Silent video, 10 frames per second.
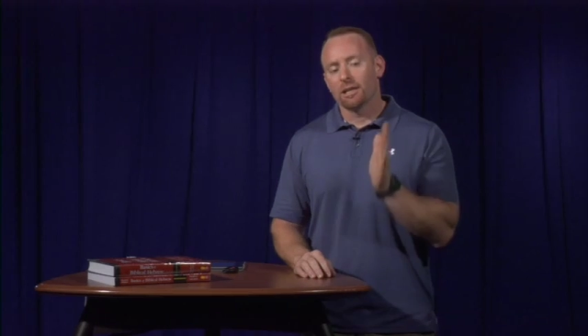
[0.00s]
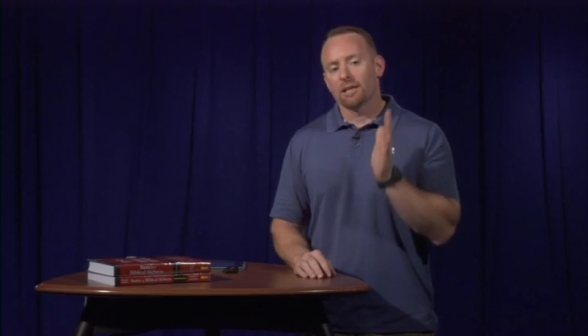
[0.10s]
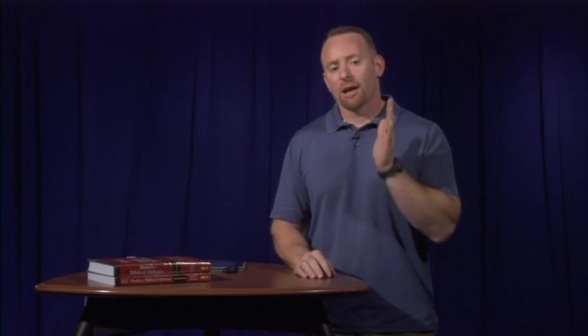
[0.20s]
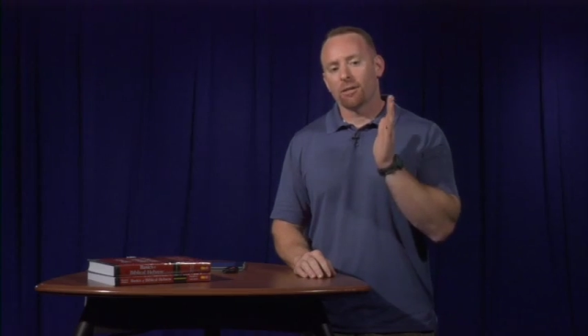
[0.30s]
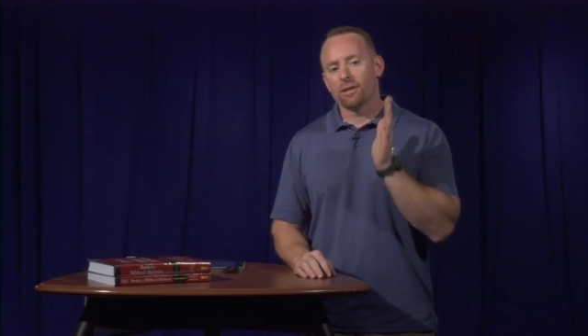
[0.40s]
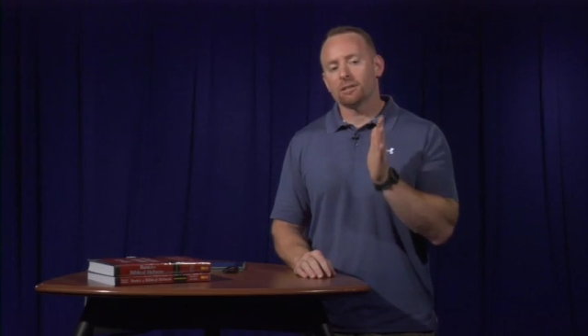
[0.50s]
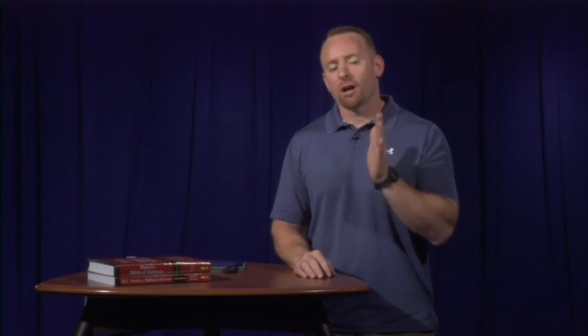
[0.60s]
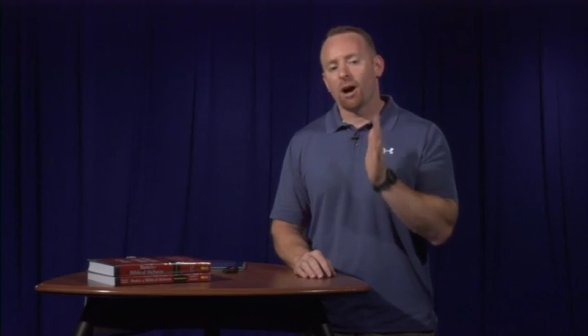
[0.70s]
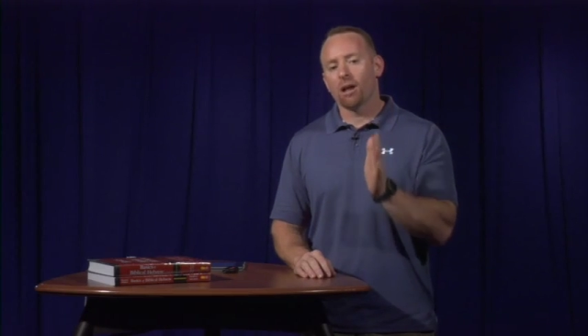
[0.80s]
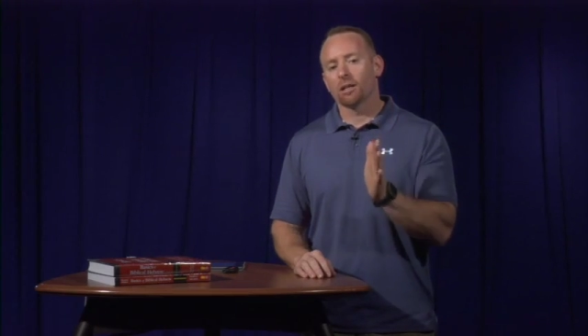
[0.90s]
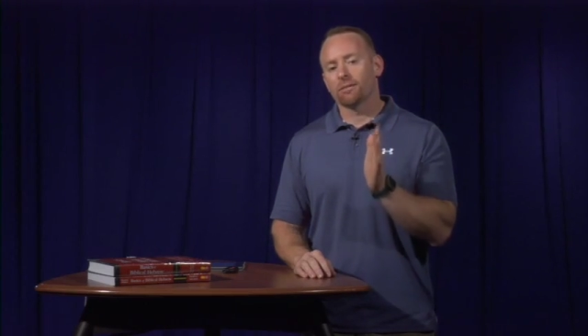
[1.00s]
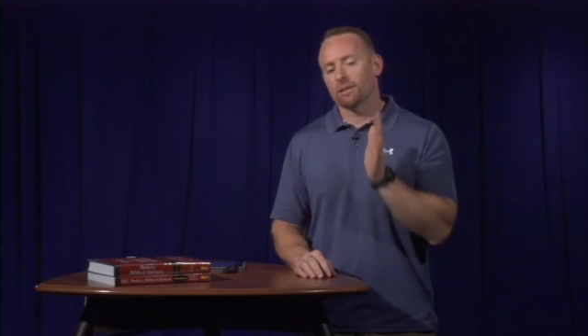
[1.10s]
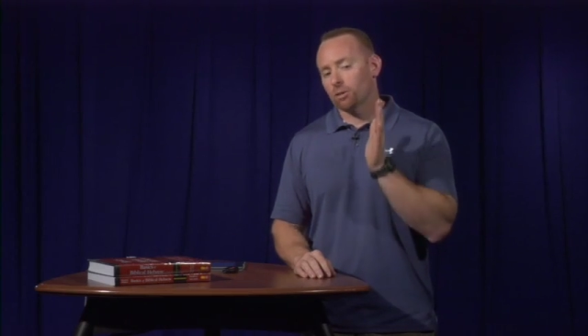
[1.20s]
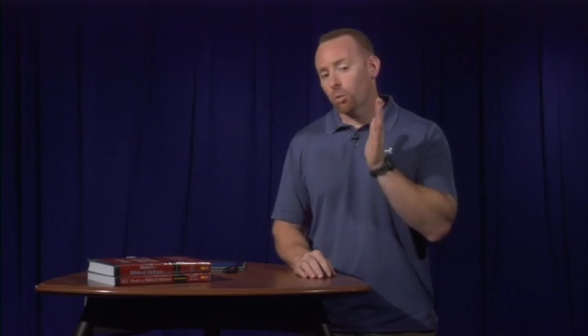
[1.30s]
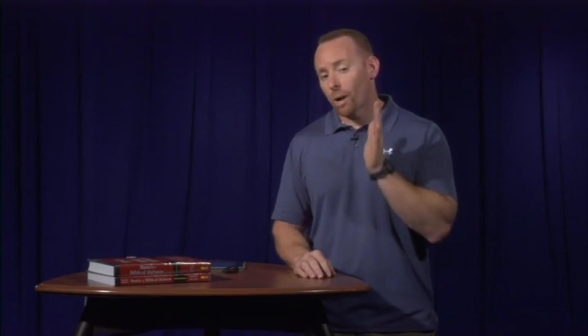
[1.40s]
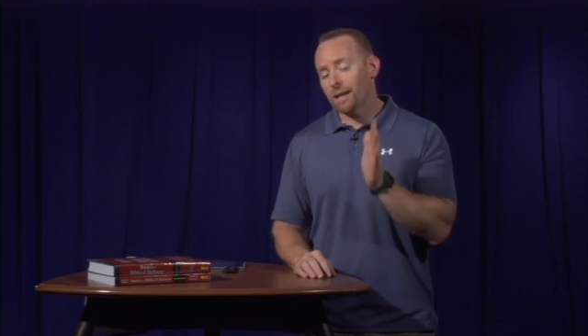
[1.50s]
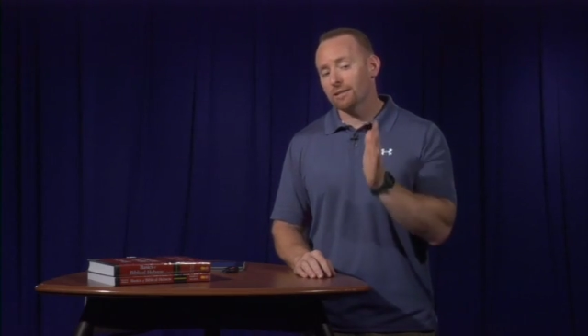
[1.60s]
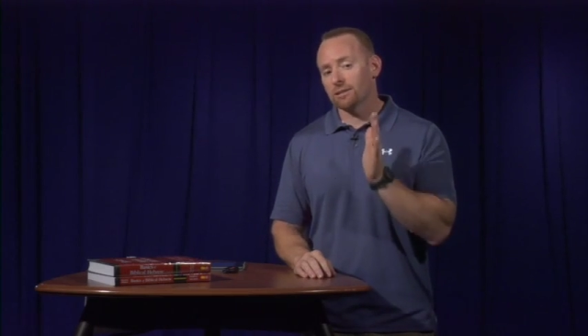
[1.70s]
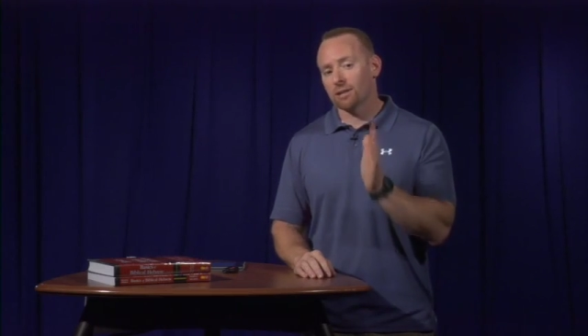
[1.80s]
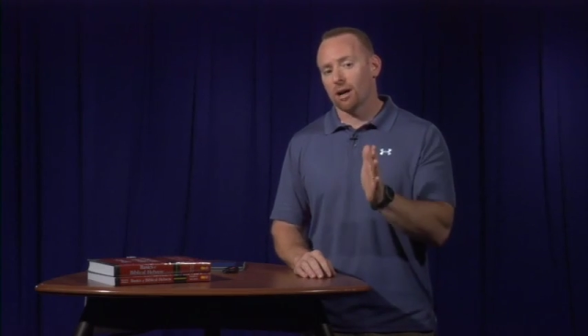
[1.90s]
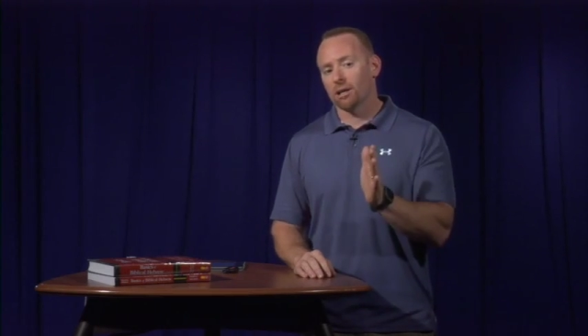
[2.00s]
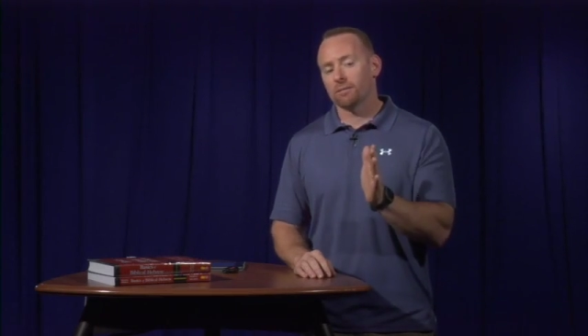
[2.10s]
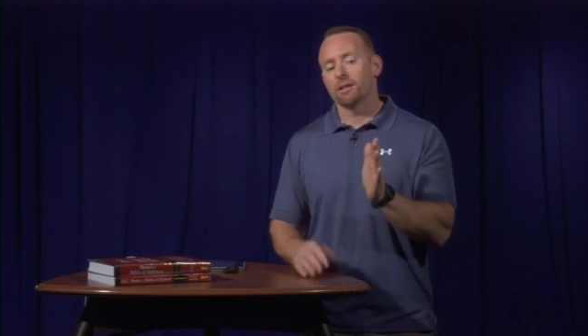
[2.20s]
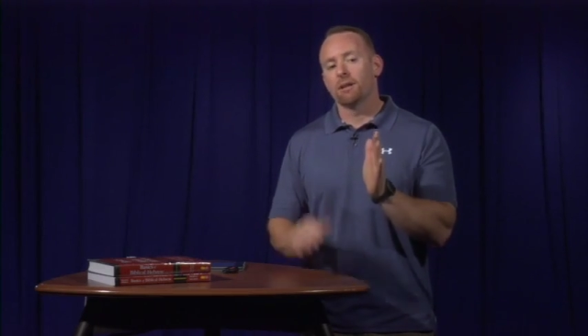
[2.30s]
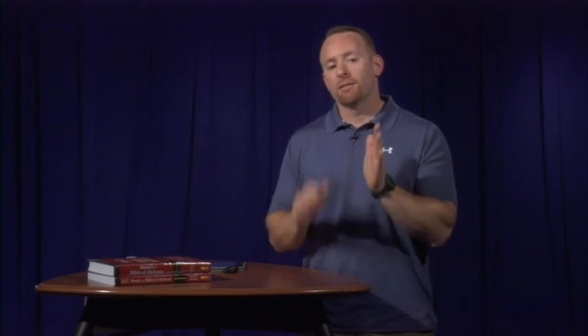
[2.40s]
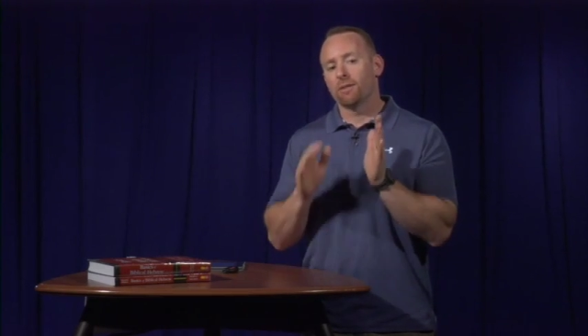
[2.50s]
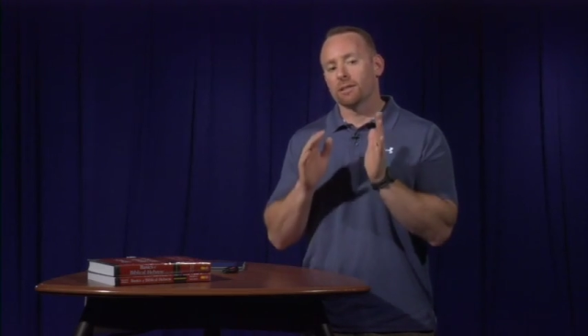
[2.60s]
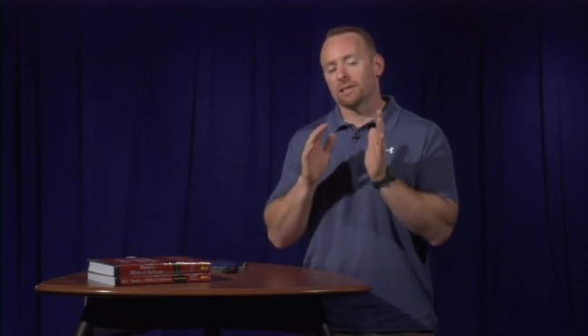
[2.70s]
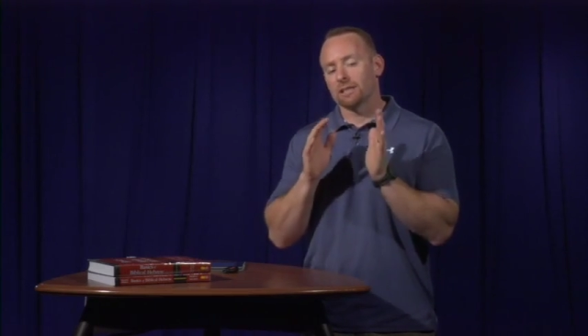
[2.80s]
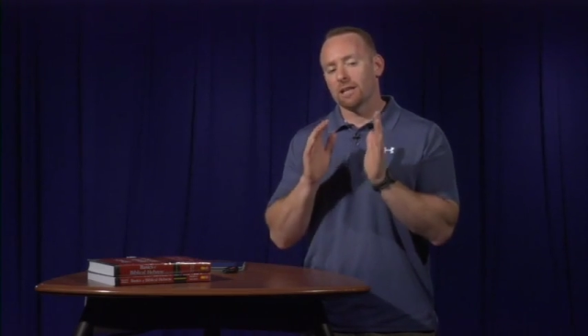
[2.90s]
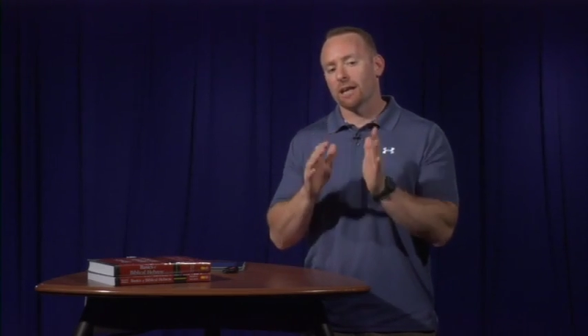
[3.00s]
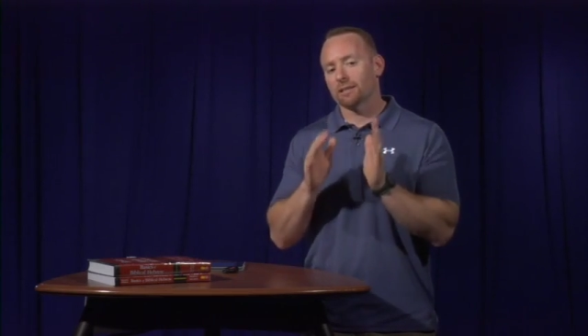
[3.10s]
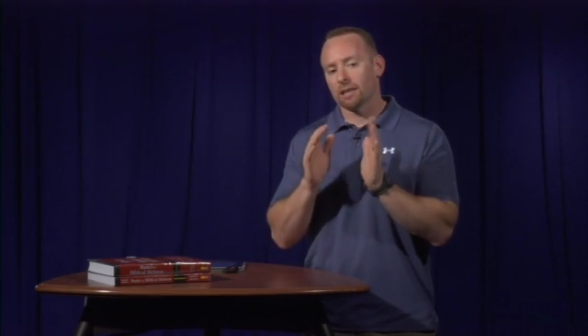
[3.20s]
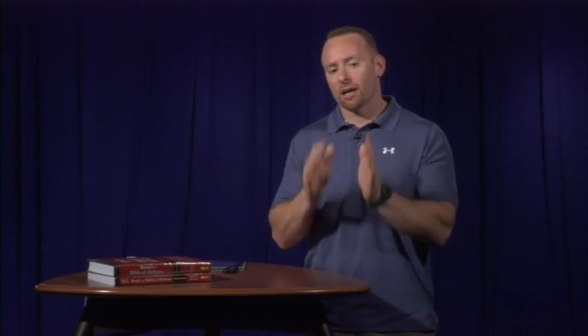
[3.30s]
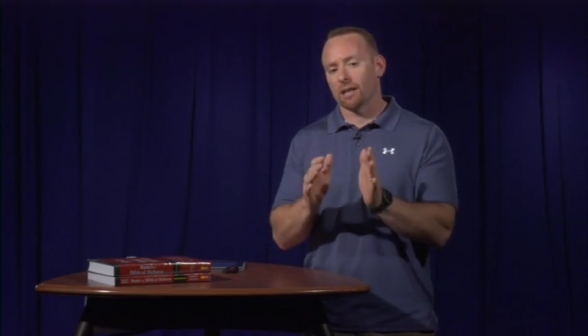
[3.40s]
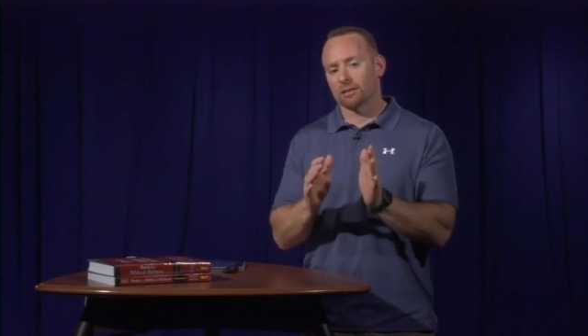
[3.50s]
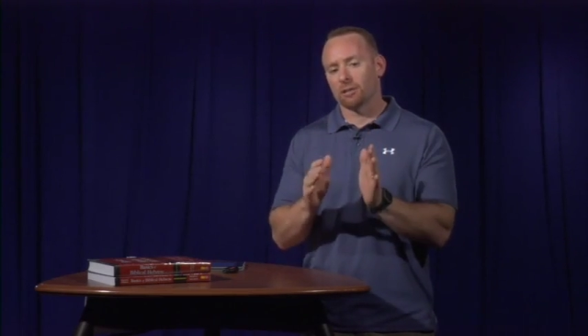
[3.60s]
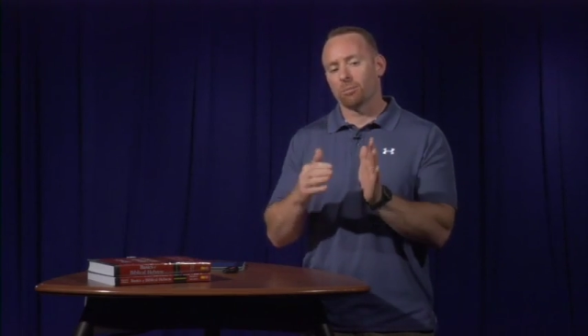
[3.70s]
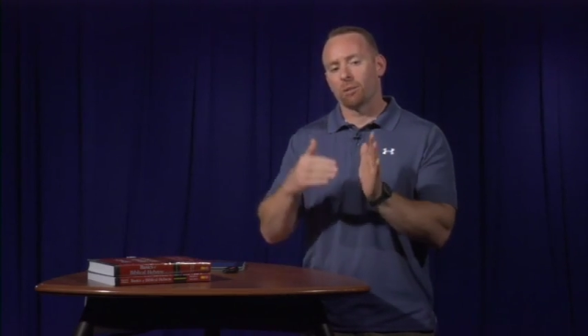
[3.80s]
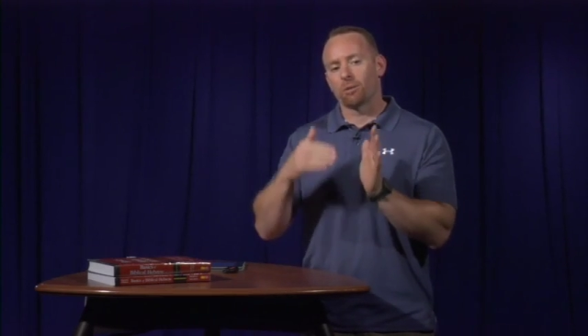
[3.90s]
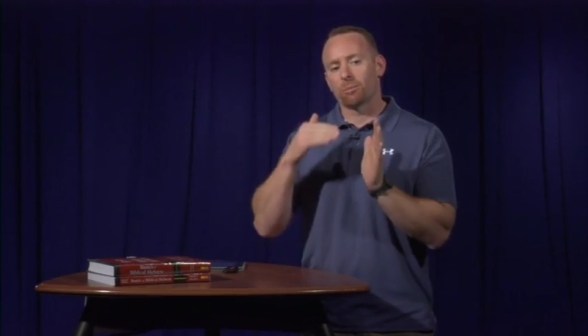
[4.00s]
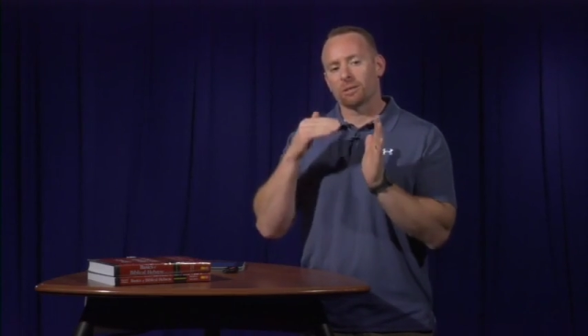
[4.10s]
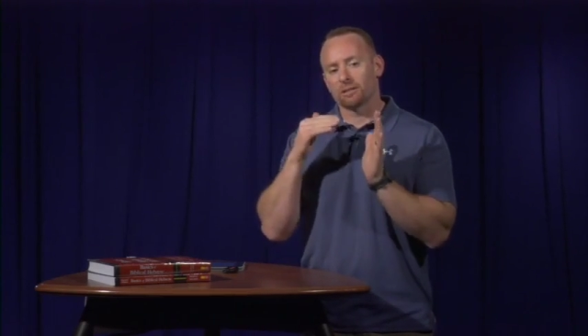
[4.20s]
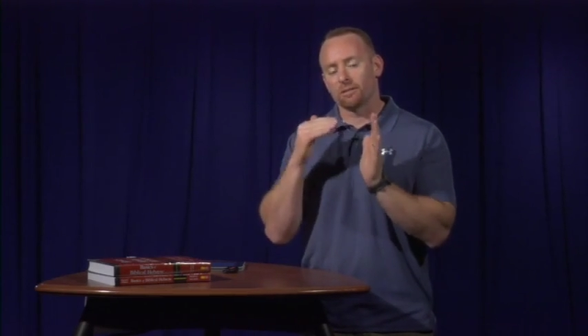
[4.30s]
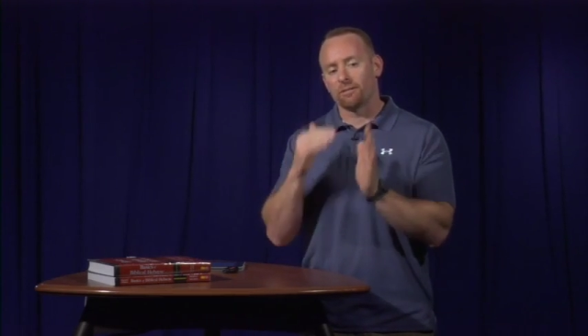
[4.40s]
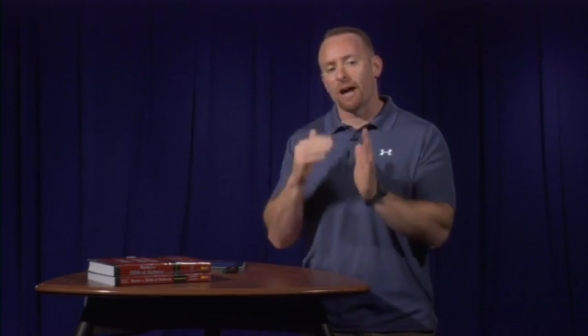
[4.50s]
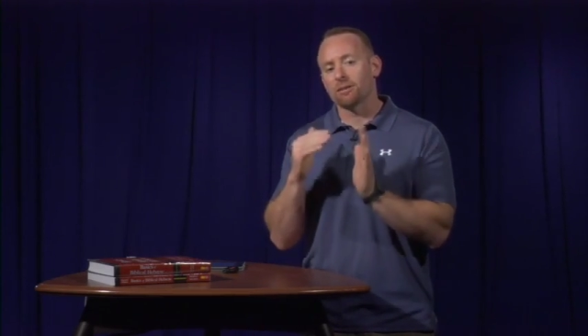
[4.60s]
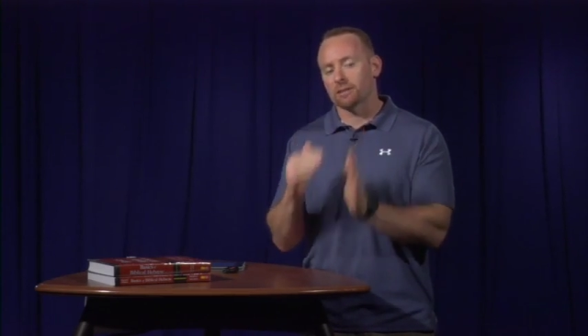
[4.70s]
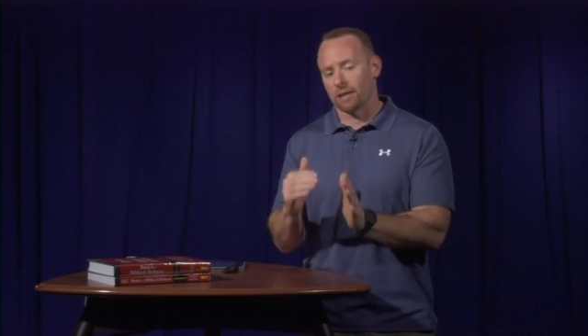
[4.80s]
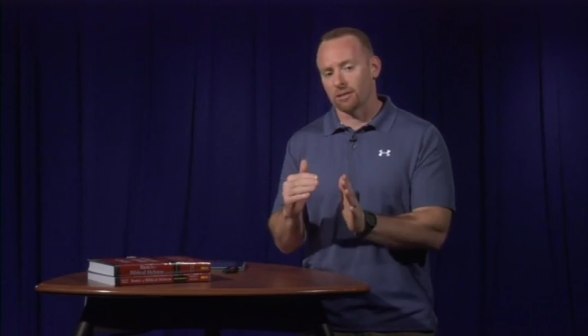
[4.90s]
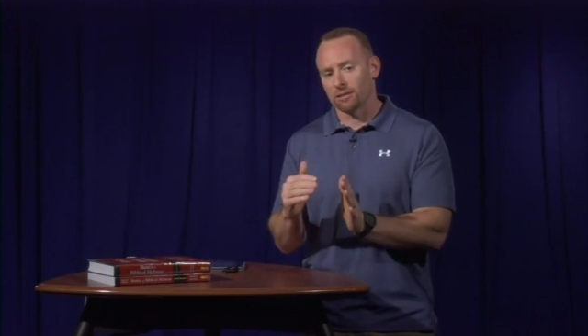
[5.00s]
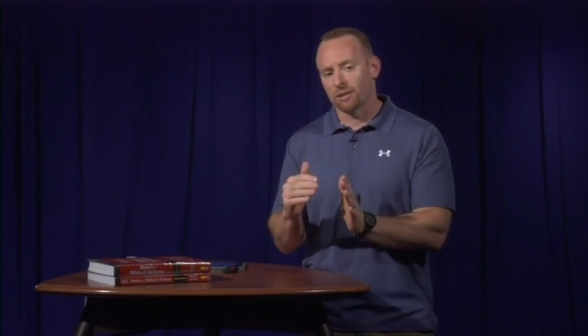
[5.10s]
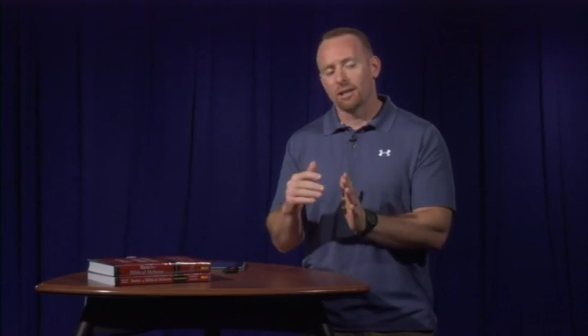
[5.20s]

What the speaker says: Now this aleph, this quiescent aleph, functions not as a consonant but represents a vowel sound.